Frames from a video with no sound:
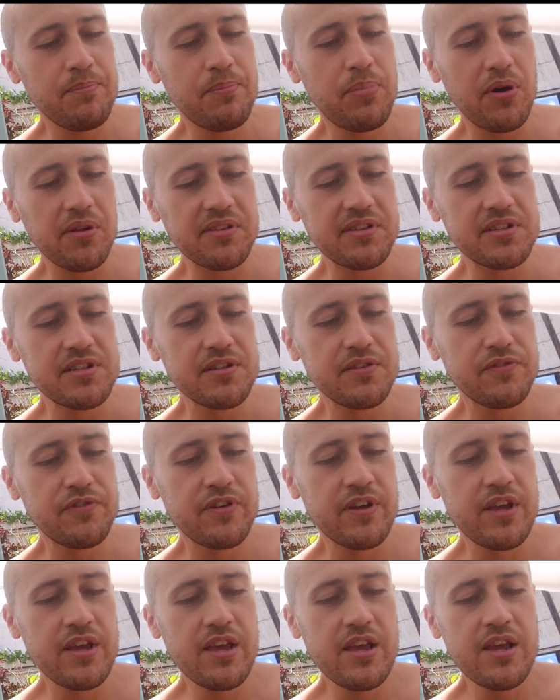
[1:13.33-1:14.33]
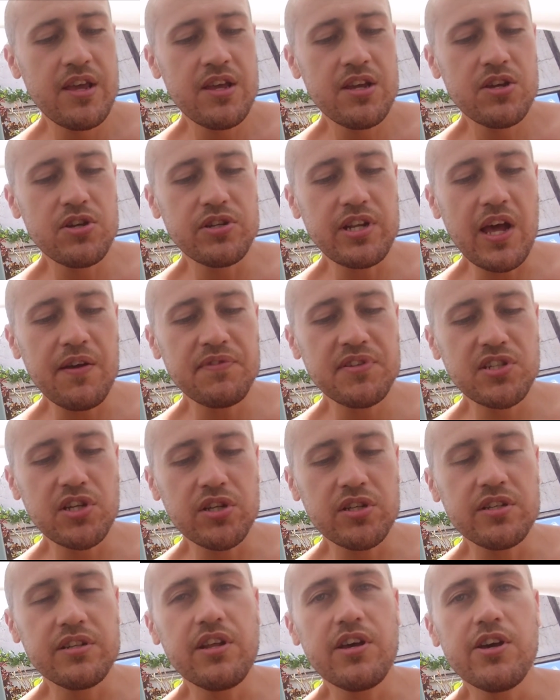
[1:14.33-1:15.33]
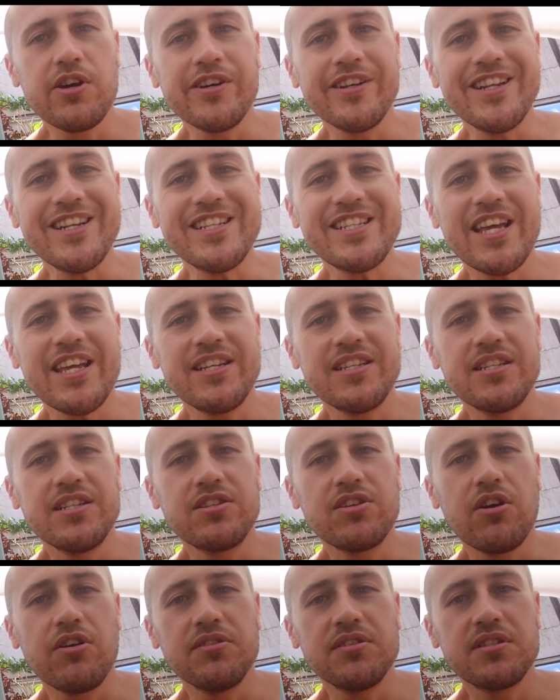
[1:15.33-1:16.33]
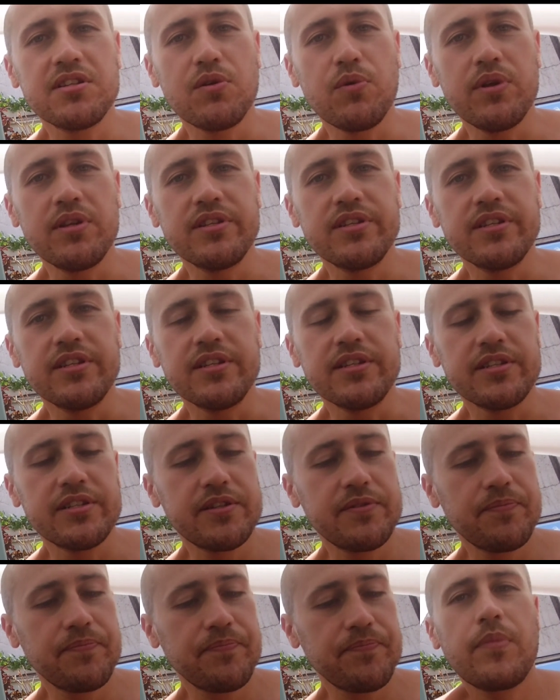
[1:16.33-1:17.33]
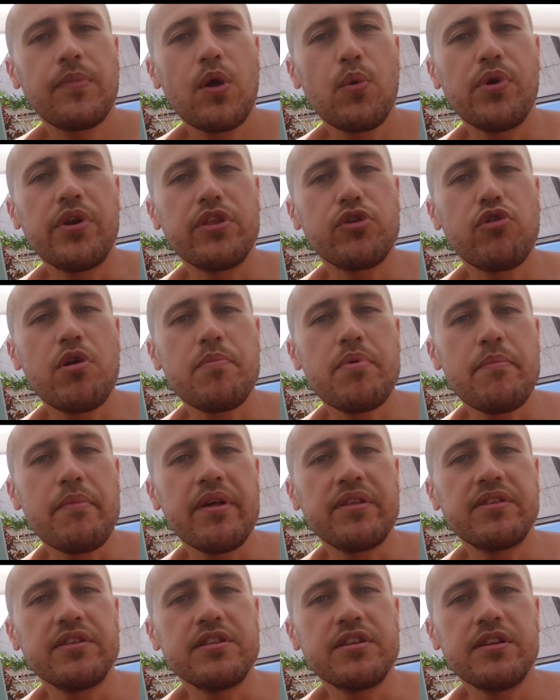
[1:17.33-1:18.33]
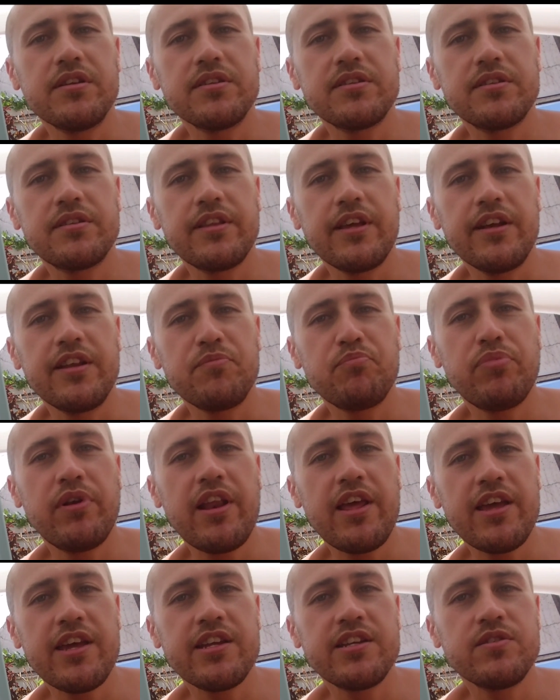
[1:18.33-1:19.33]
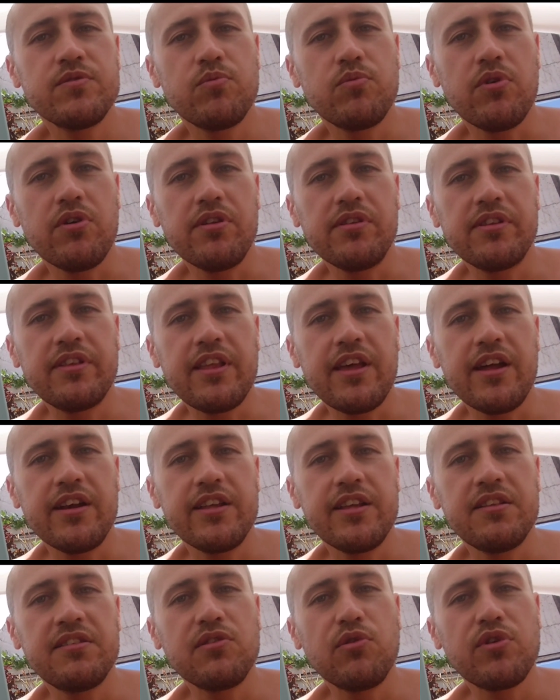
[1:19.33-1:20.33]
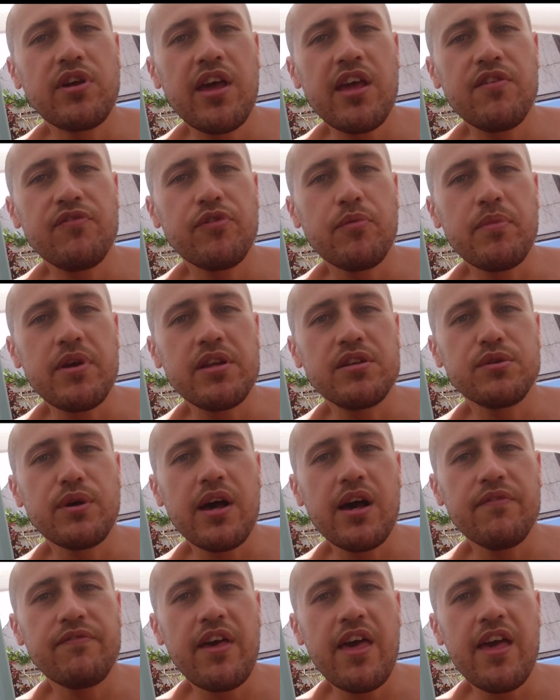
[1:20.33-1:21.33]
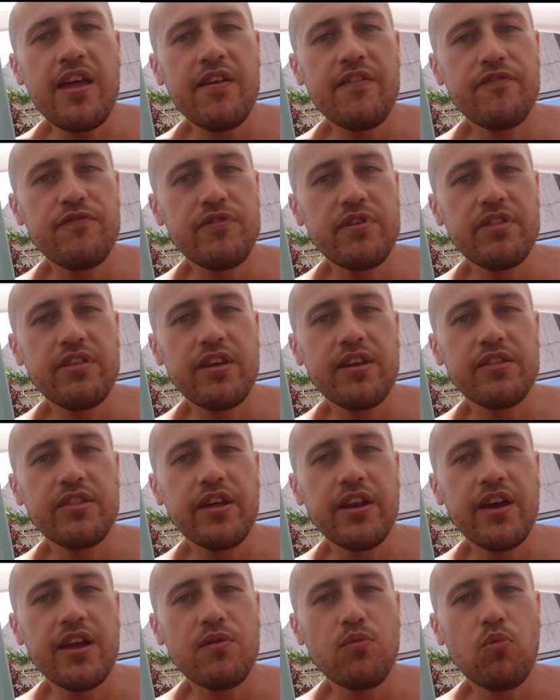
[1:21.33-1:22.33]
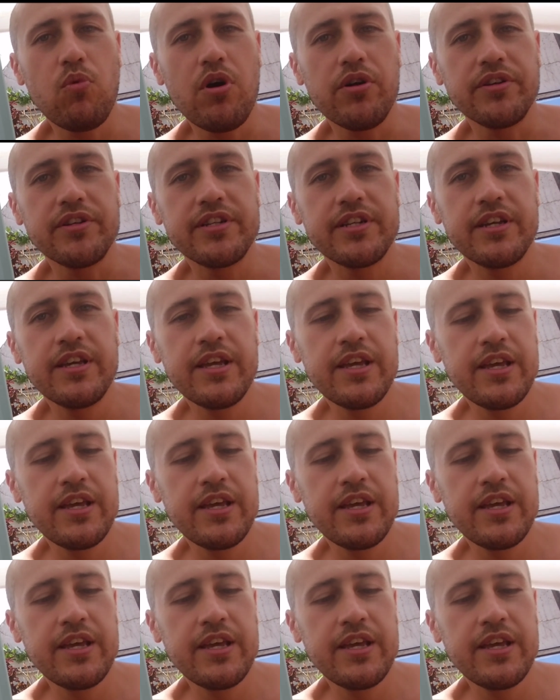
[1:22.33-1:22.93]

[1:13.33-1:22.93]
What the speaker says: positive, could have certain unintended consequences. One of the creepy messages that it played was that it's okay for me to have everything that I want.